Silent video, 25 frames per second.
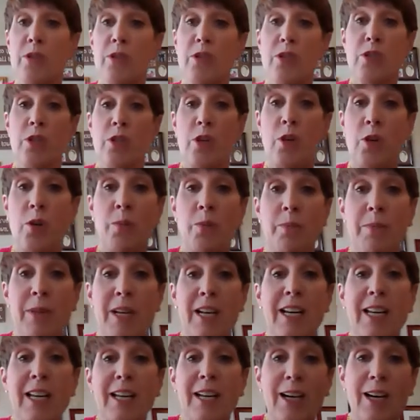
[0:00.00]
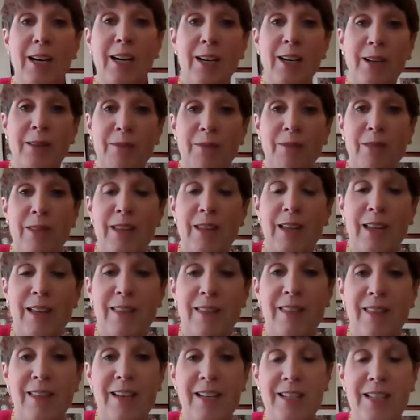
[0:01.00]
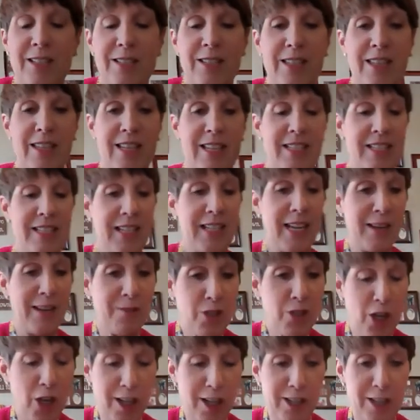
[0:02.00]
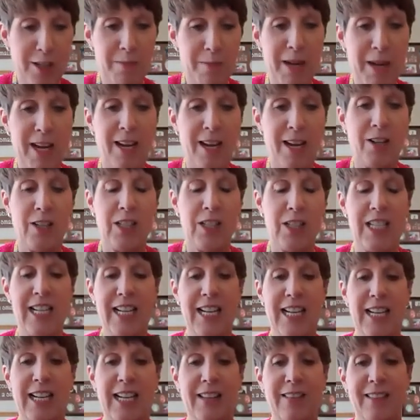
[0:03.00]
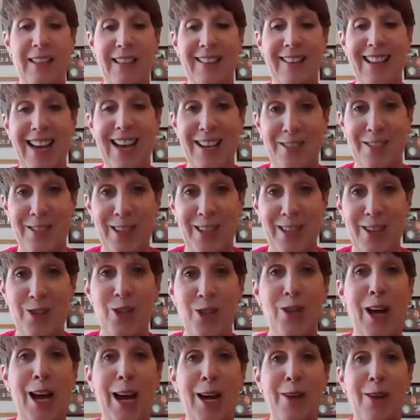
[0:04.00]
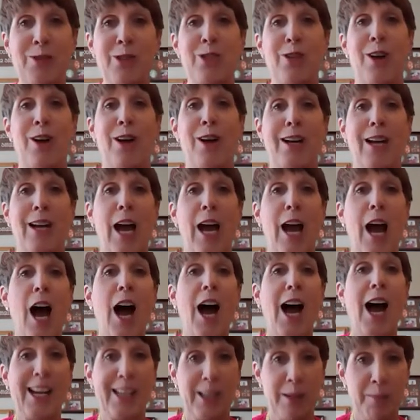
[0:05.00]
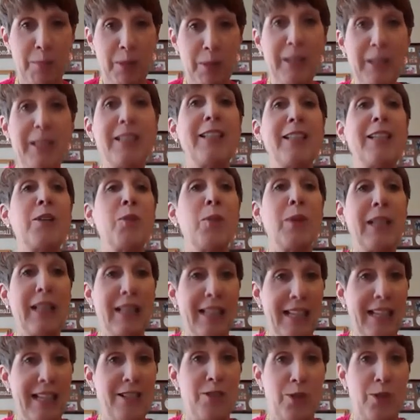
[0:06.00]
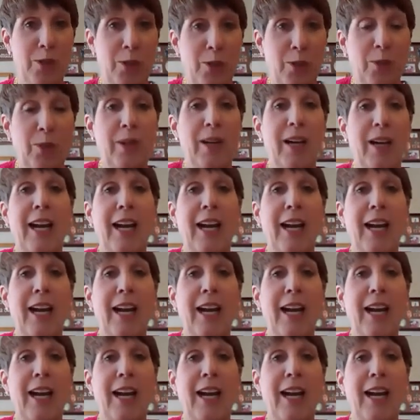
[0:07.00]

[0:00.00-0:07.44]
So many of the things that Dave talked about and the last session I was on I completely relate to.